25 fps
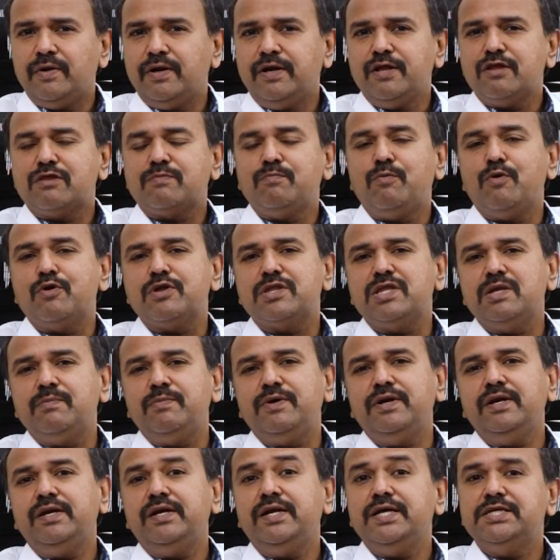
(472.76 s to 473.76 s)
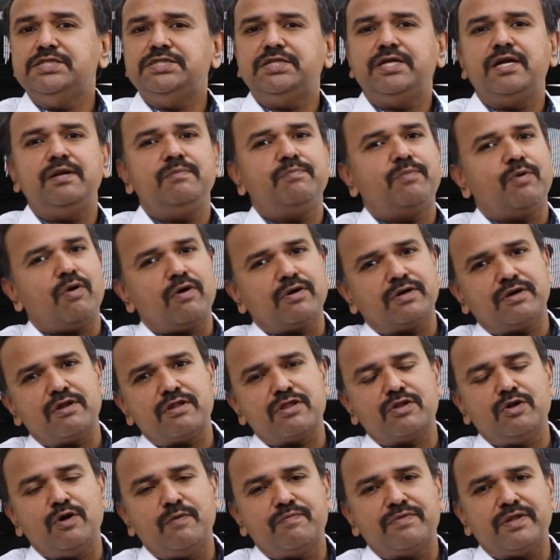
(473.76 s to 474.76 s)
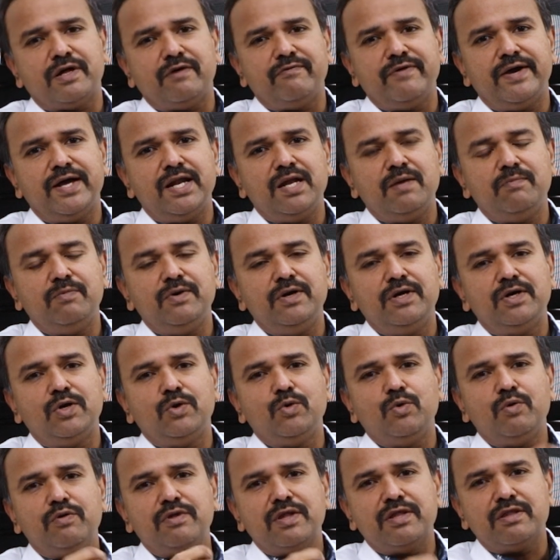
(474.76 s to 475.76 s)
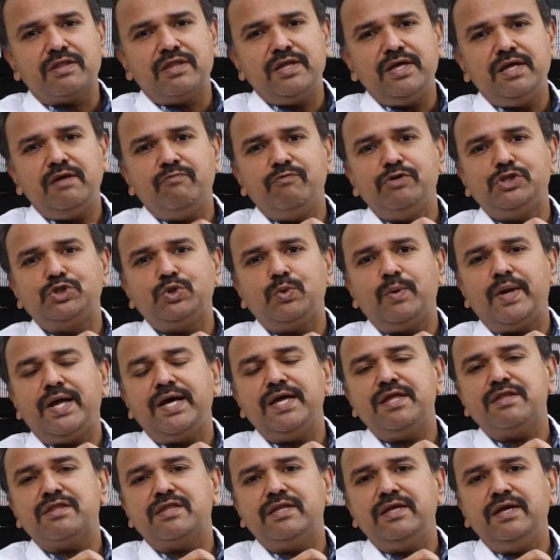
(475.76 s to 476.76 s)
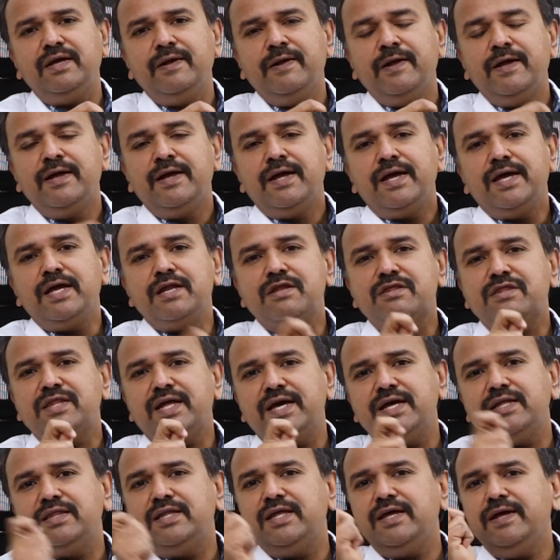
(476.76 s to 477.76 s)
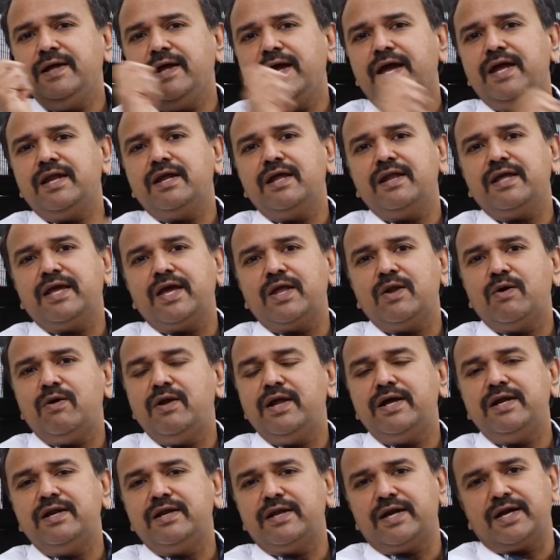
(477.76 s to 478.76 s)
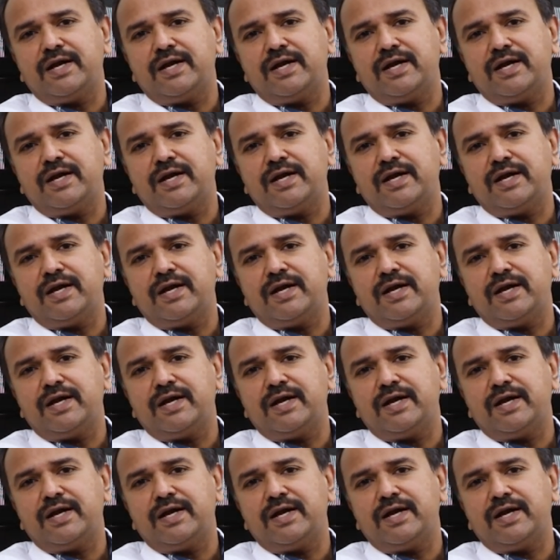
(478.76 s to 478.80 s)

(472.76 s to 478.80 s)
disposable digital proctoscopes available to visualize the inside the anal canal and